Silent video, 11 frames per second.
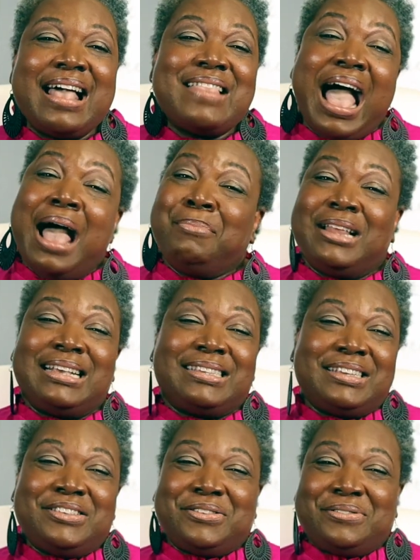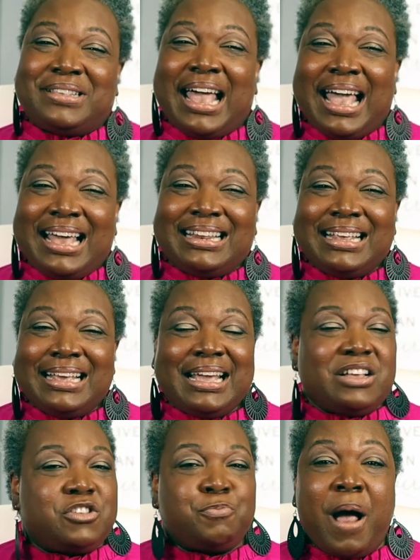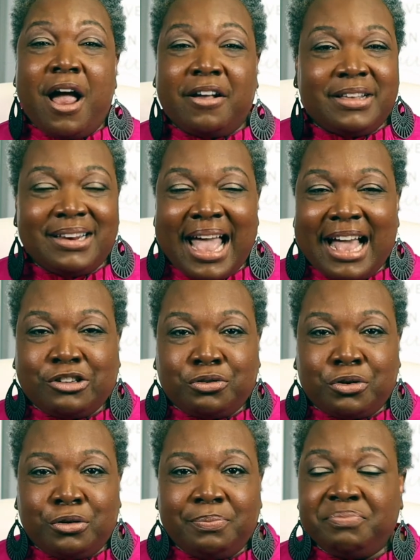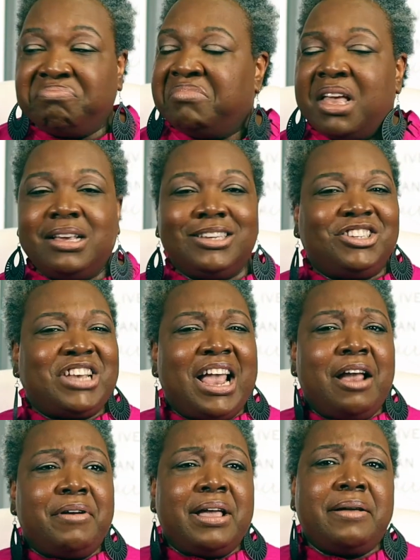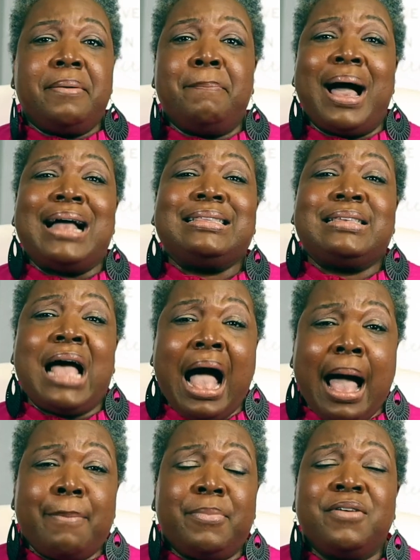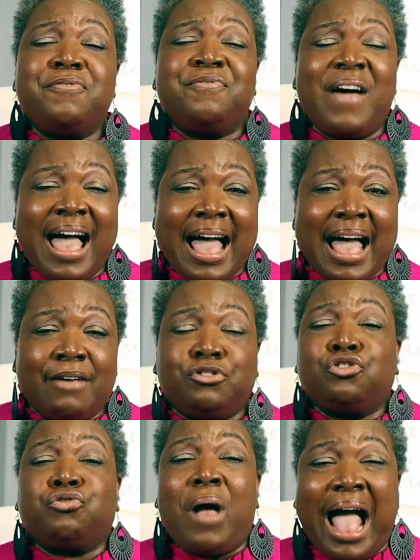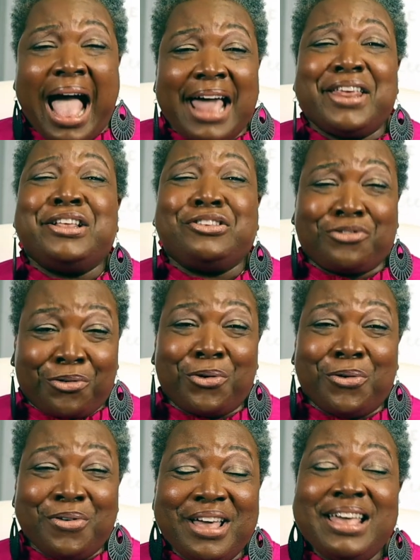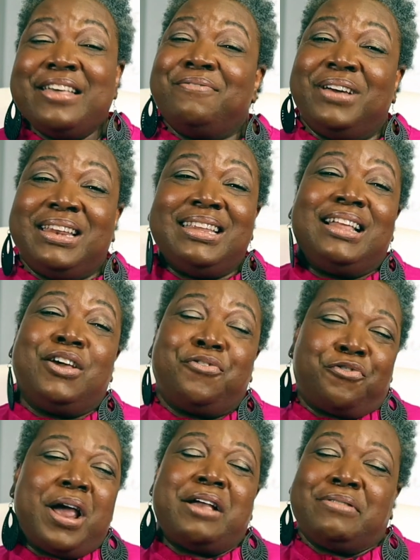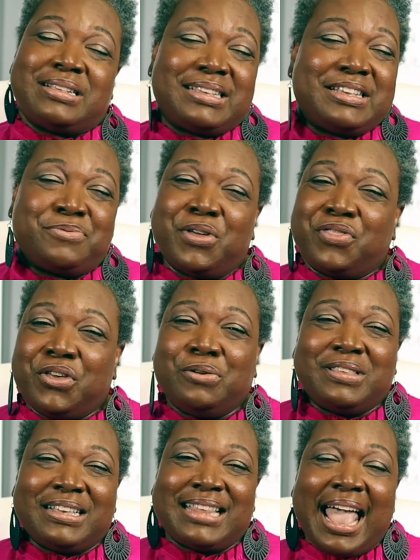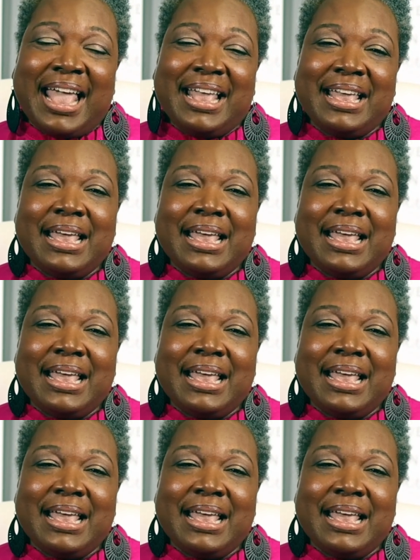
I'm Lesley Suzette, Inspiringly Natural, sharing my top 5 tried and true vanilla fragrances with you today.